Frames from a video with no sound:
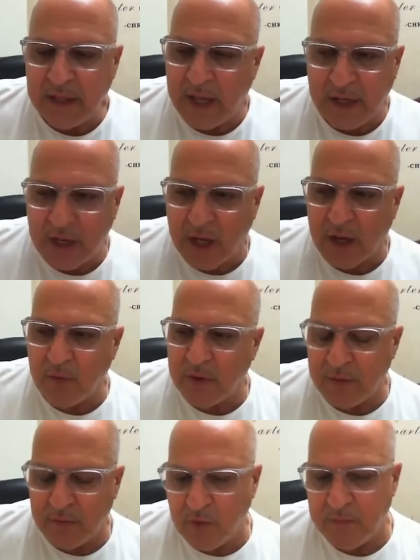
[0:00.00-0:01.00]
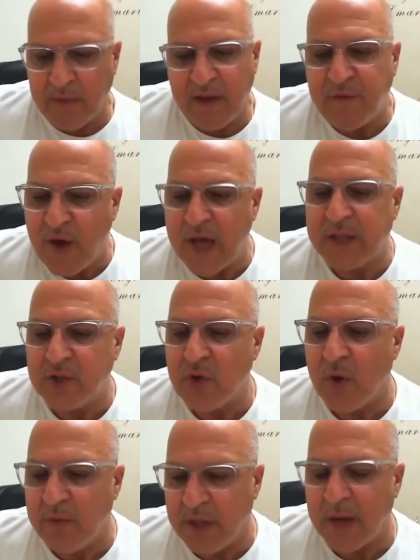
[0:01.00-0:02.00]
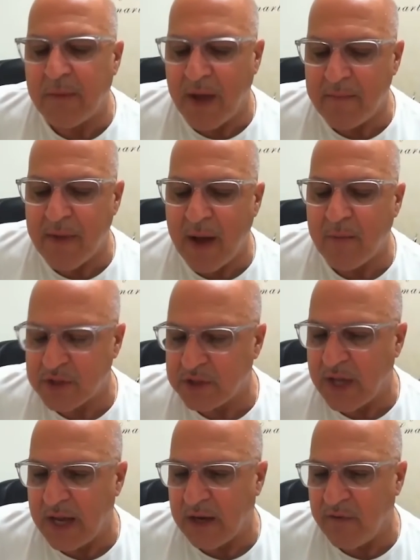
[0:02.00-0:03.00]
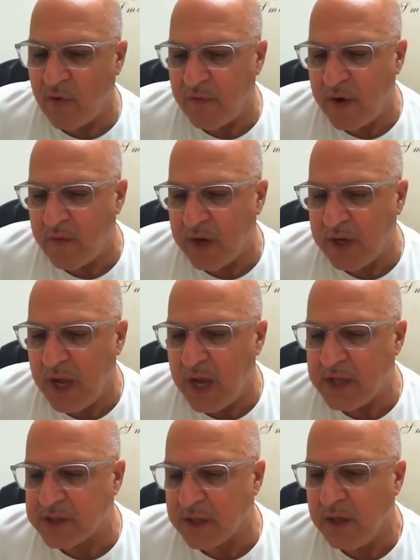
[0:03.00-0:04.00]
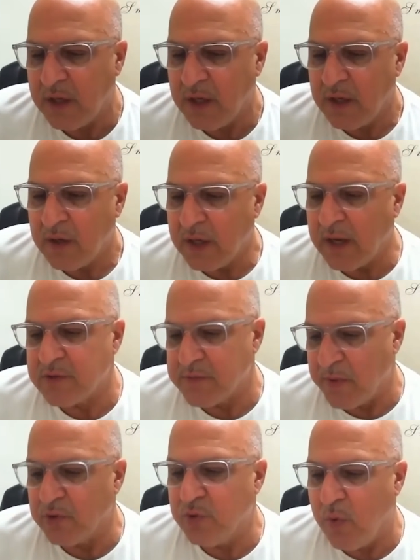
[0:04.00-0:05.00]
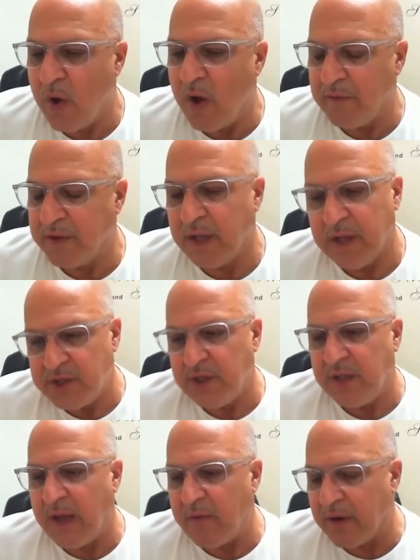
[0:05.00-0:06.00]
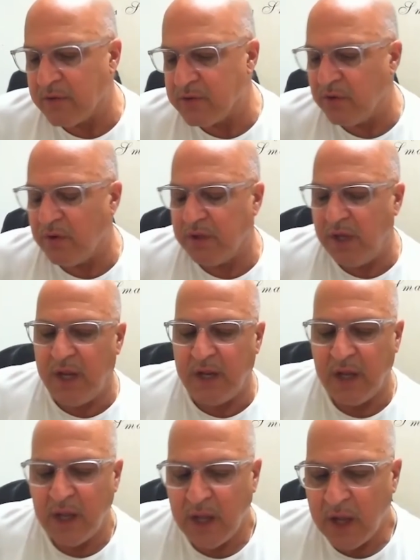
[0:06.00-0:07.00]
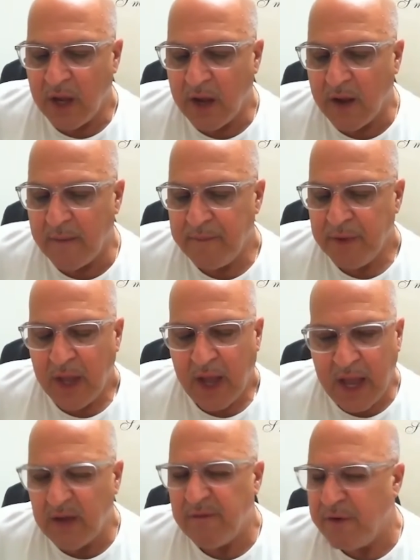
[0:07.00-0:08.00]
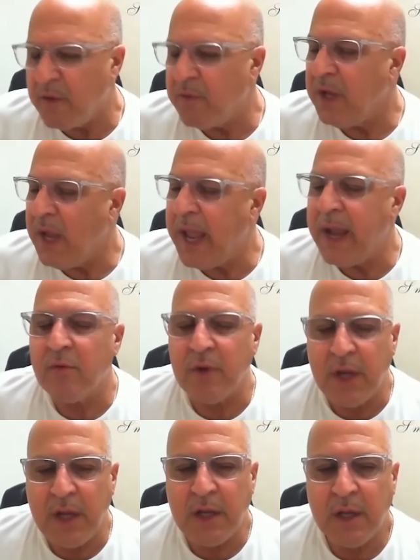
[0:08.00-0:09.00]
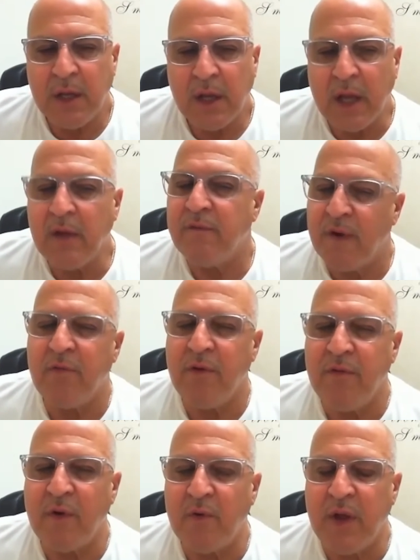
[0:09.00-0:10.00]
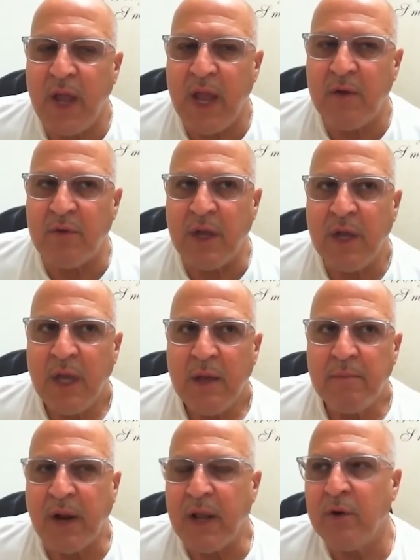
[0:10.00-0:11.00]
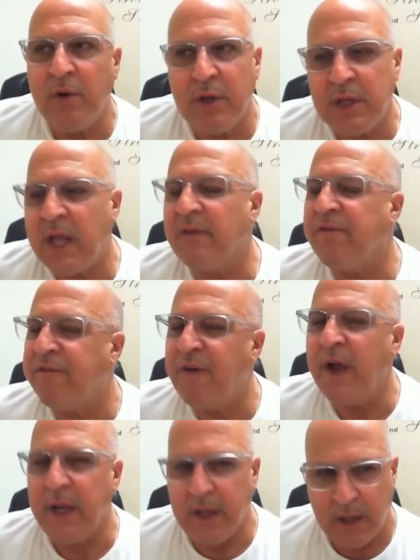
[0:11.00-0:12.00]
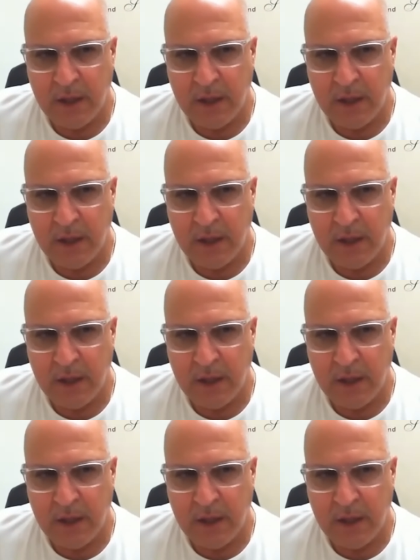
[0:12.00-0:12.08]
then when my father told me that my mom was dying of ovarian cancer, when I was about 12, then she died when I was 13. I got very angry. I got very, very angry, but I learned how to fight.